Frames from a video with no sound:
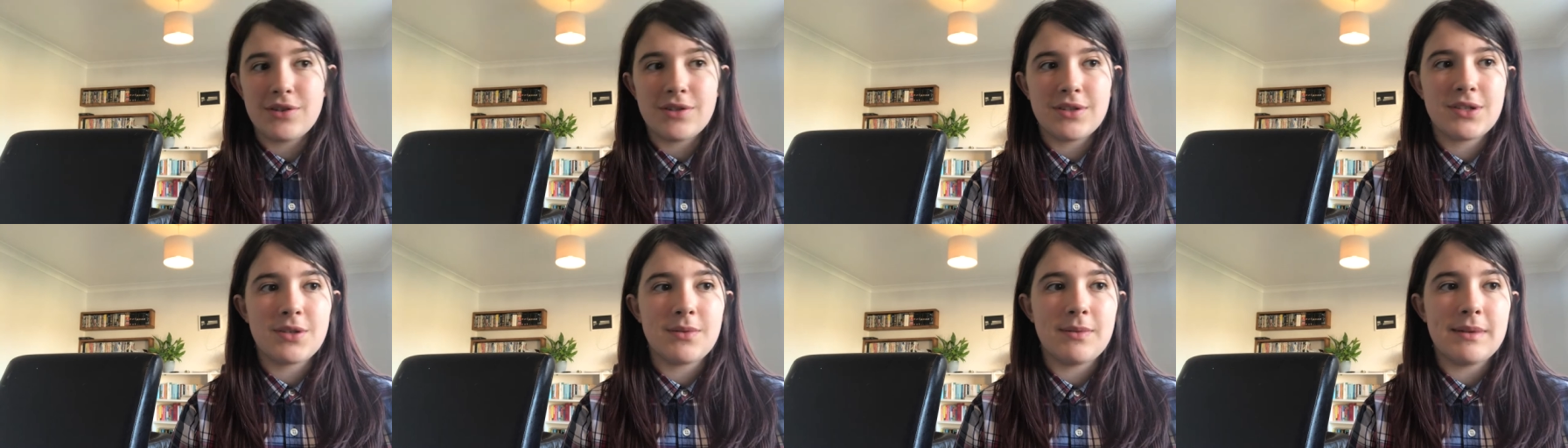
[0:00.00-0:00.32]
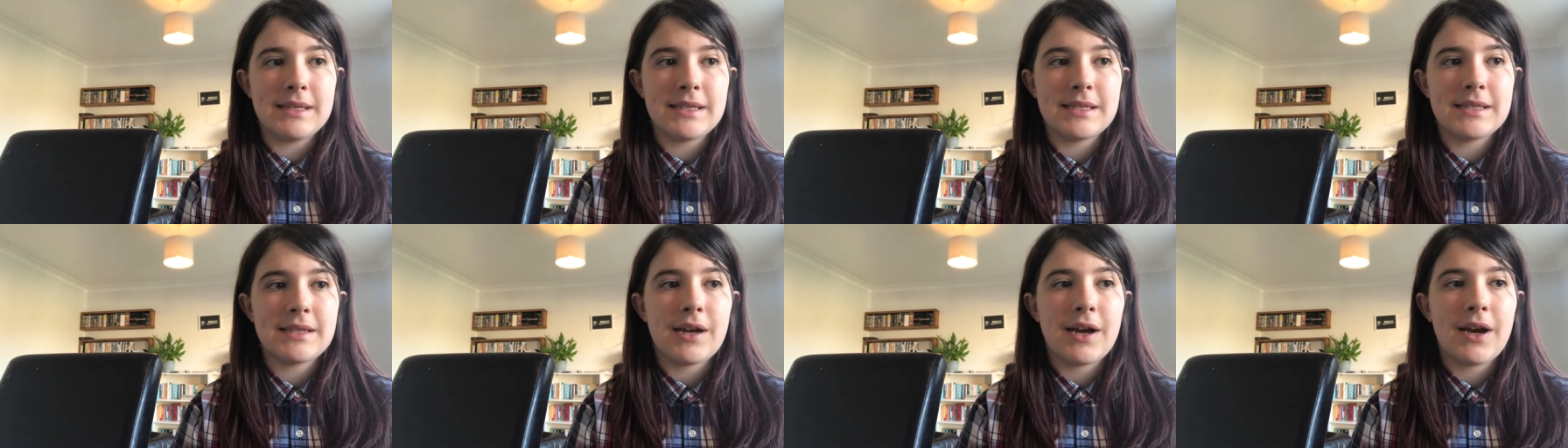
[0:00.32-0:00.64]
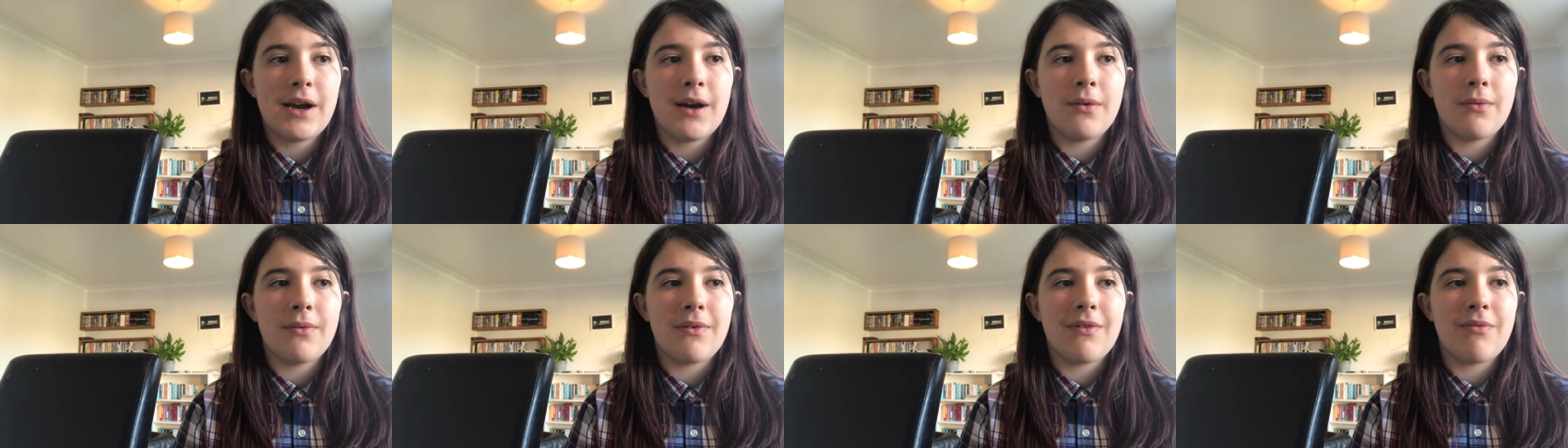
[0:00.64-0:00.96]
So we
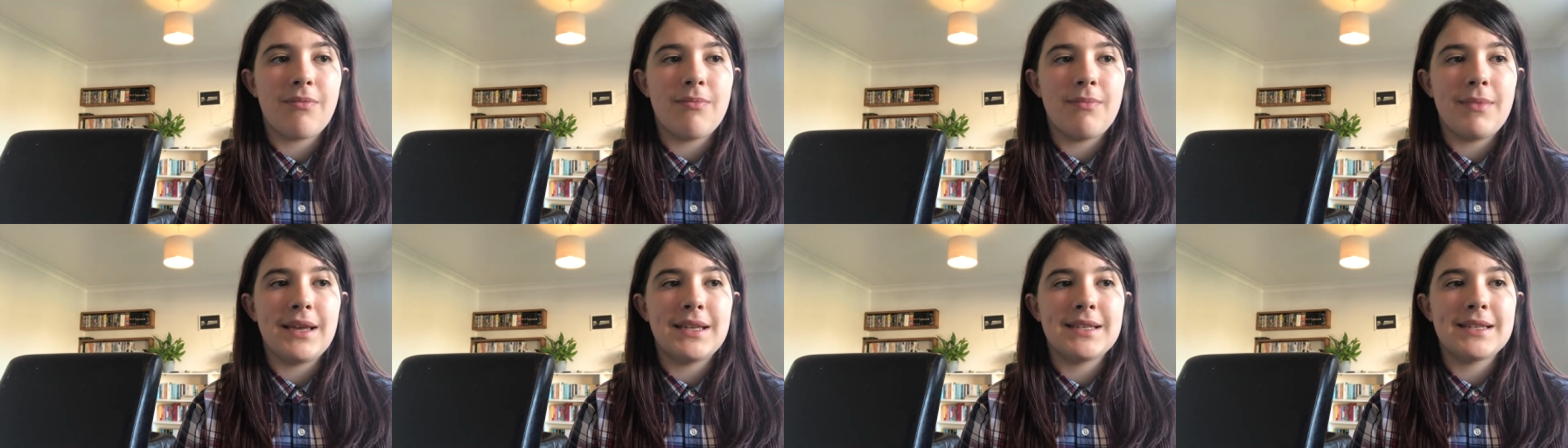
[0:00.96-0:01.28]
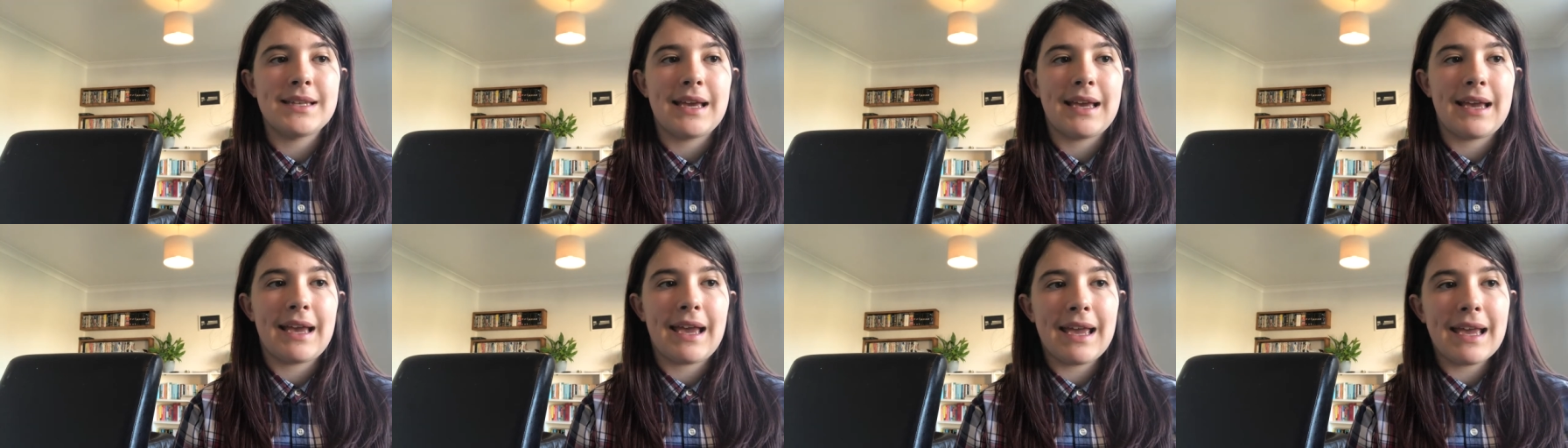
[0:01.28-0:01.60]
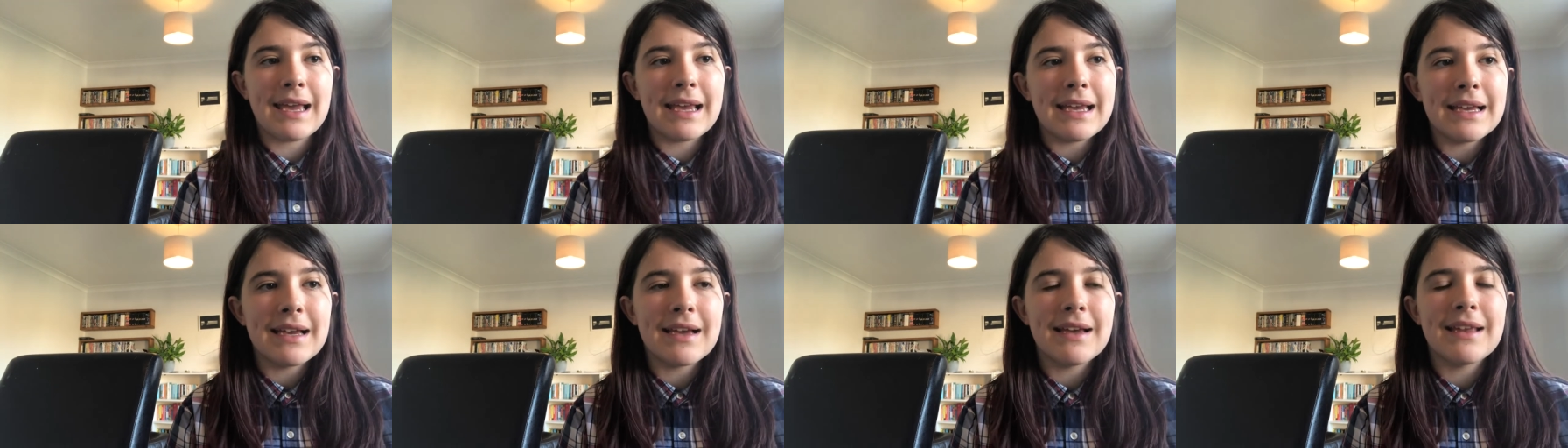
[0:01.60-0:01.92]
start with meeting
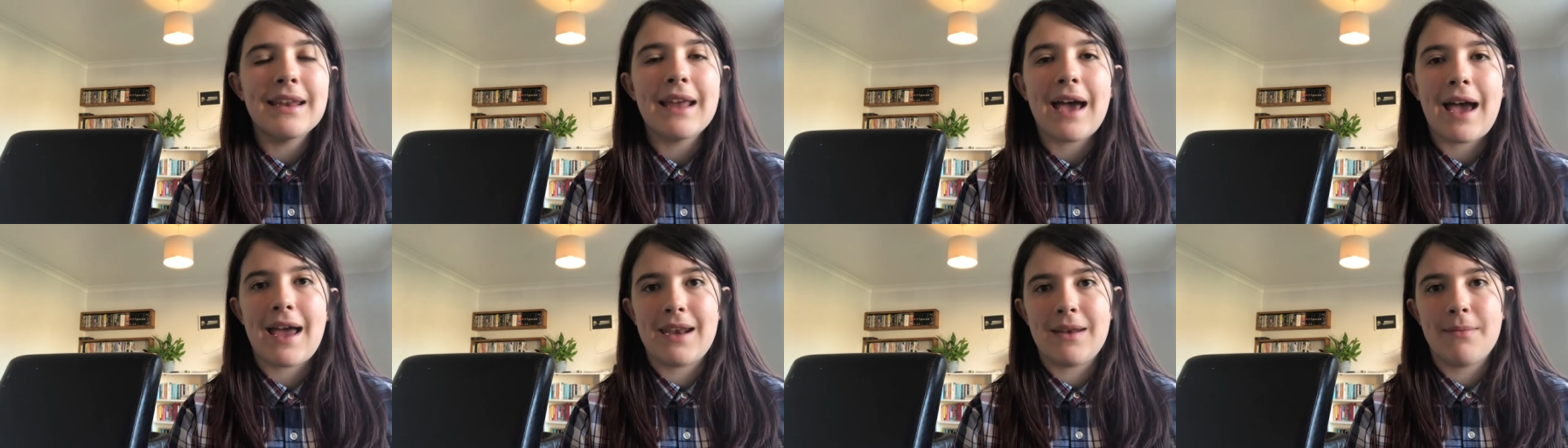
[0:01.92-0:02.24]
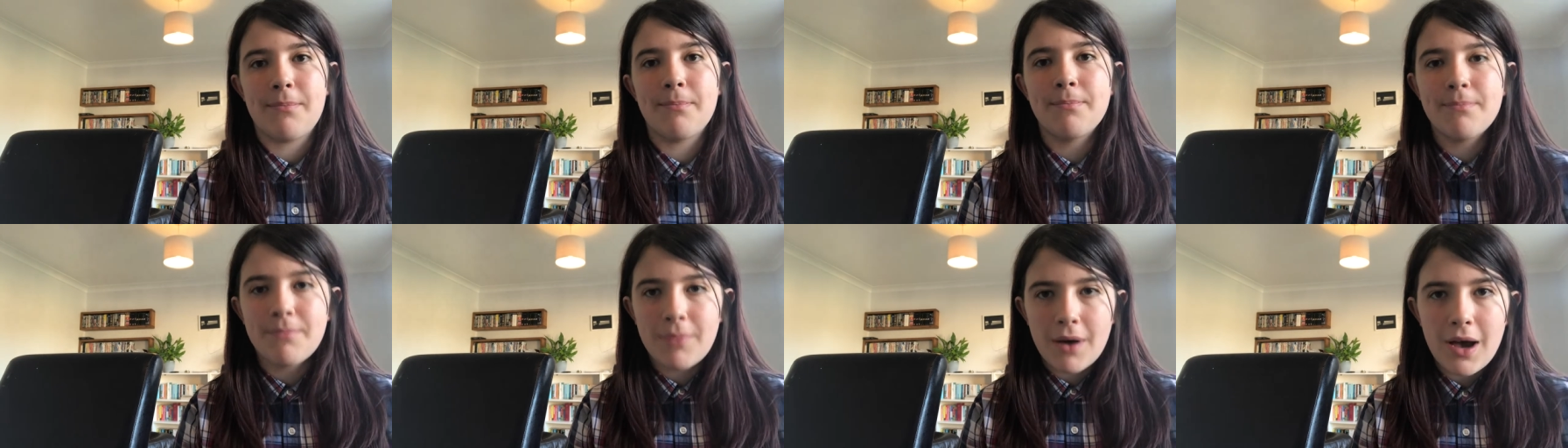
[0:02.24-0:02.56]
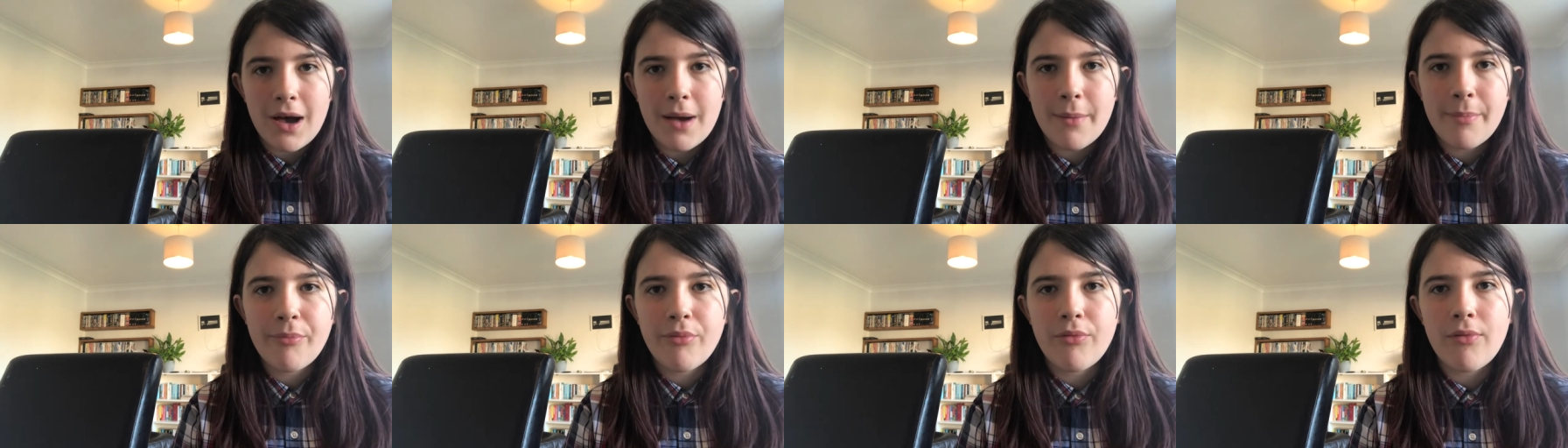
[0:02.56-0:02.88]
Ian and
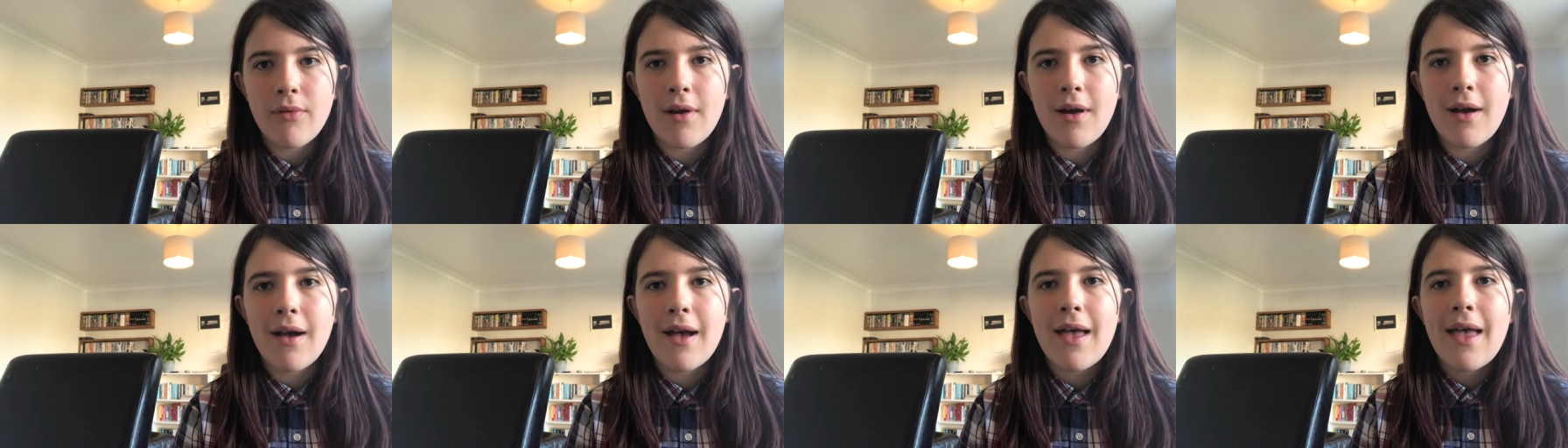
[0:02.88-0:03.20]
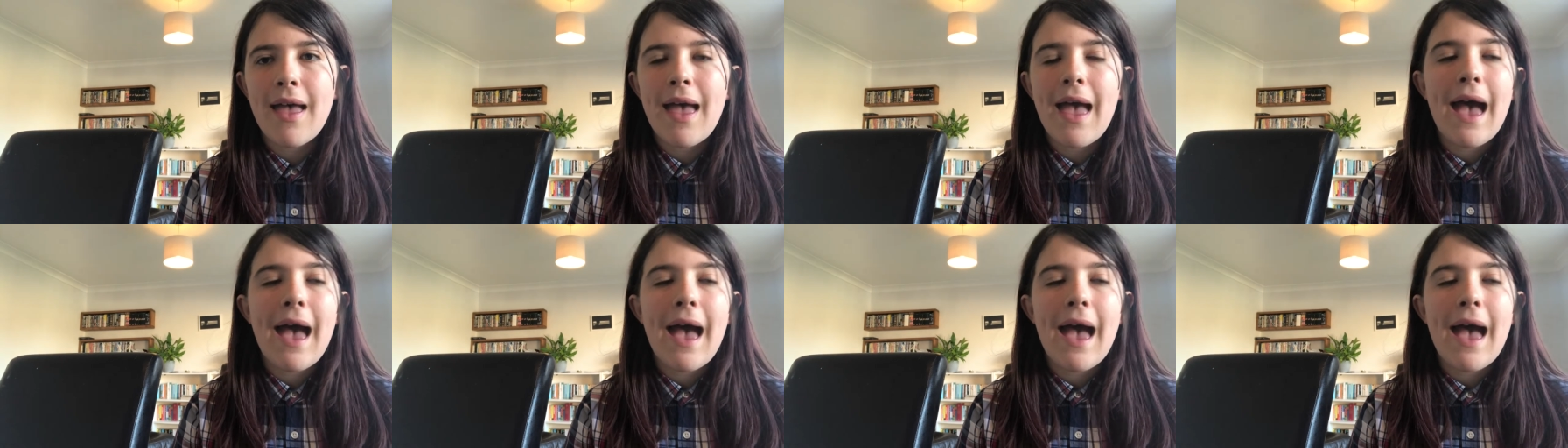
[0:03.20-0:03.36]
Barbara,